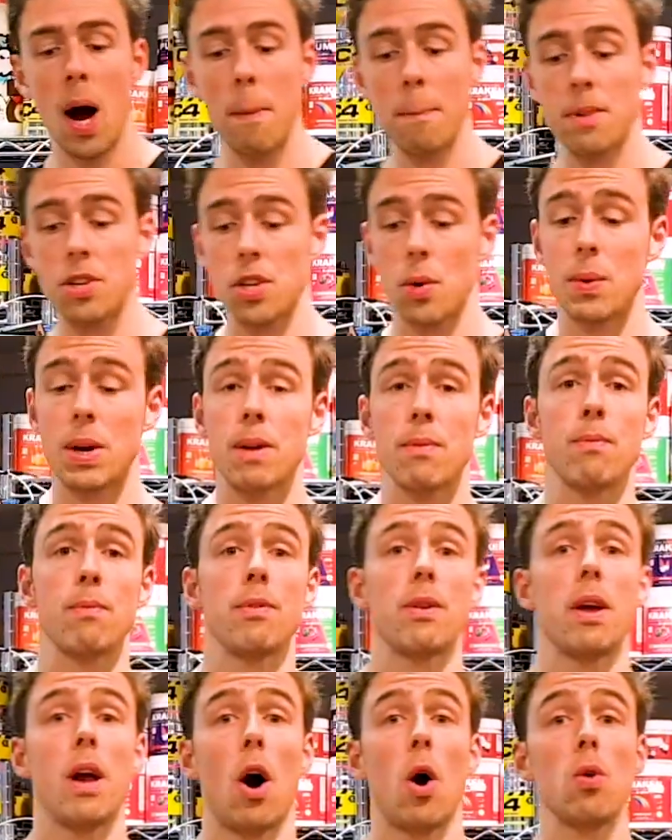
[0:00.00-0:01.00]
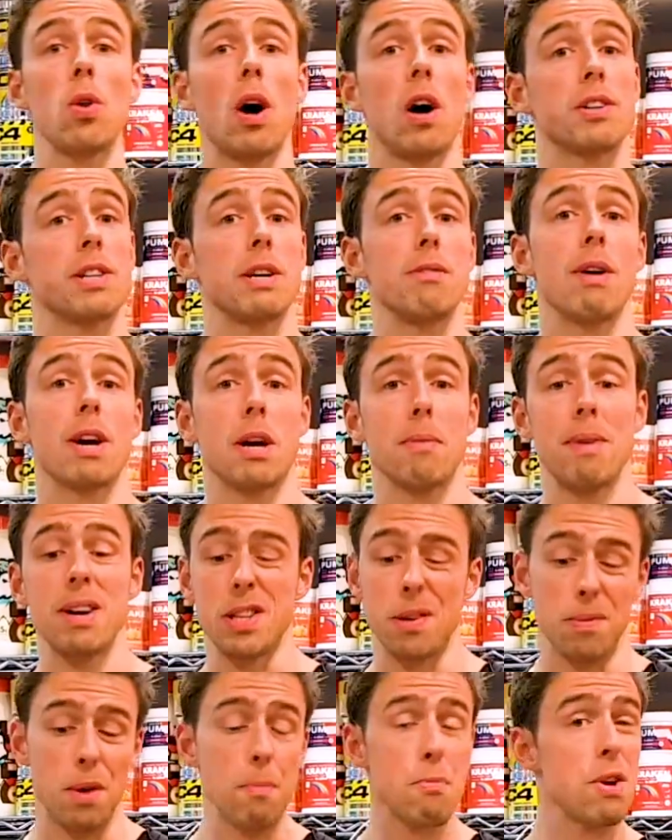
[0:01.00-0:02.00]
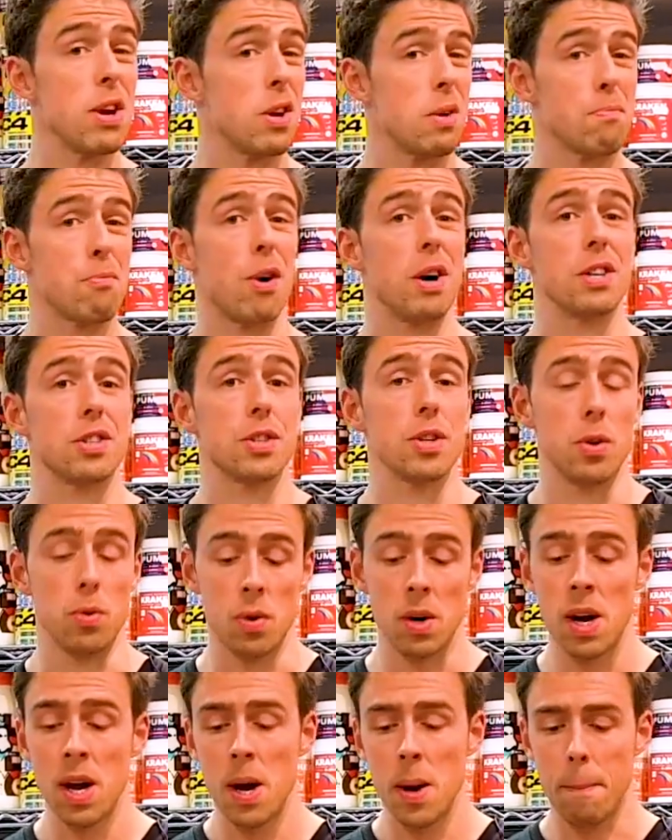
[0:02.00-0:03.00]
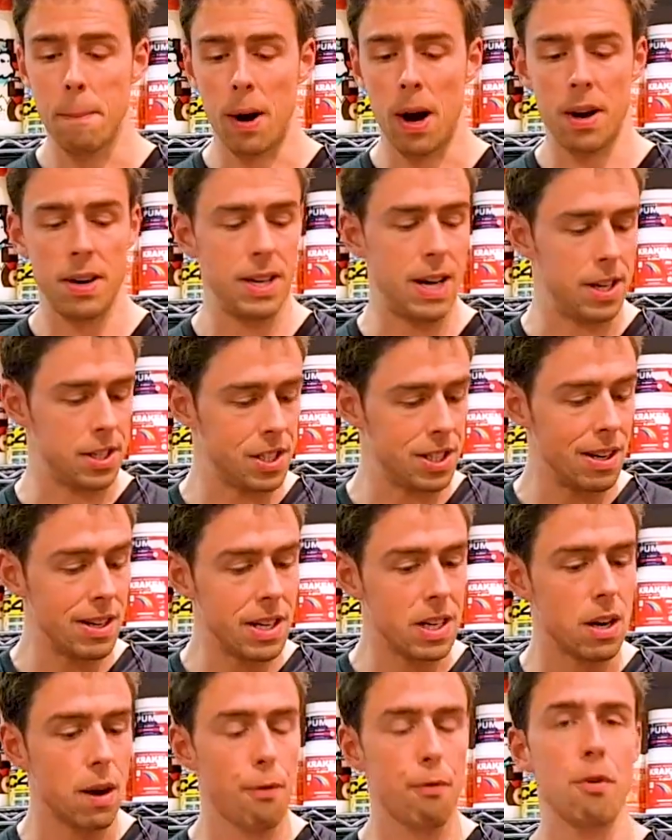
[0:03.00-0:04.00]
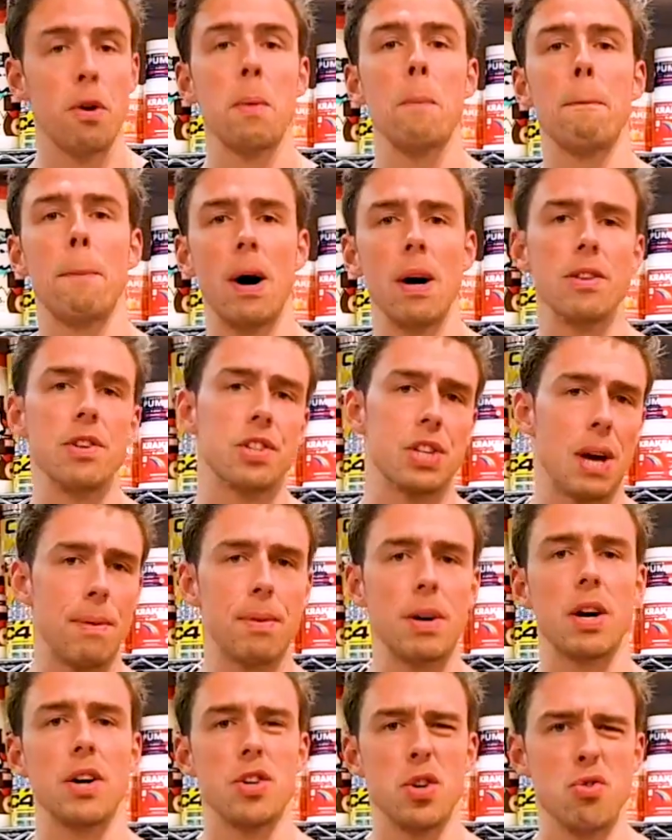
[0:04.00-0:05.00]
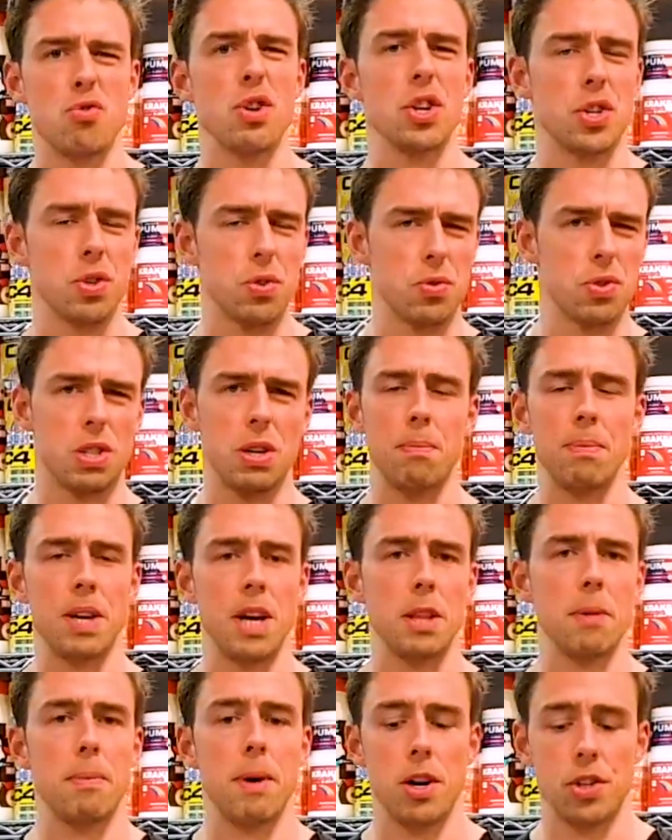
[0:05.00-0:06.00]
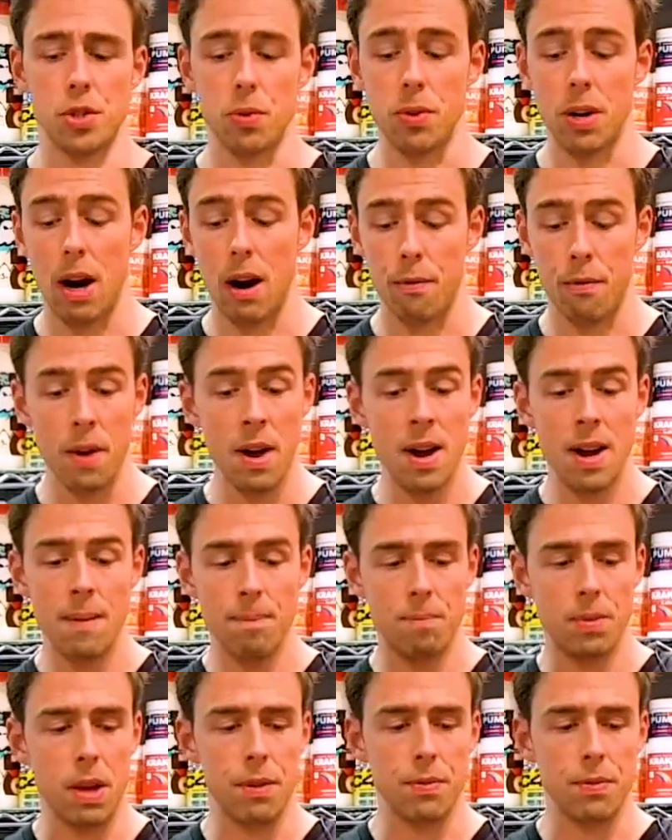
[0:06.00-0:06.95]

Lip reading: So we can wholeheartedly recommend them. They're pretty good price too. But yeah, slightly different, but the same kind of nutritional as some of the other bars you love. Give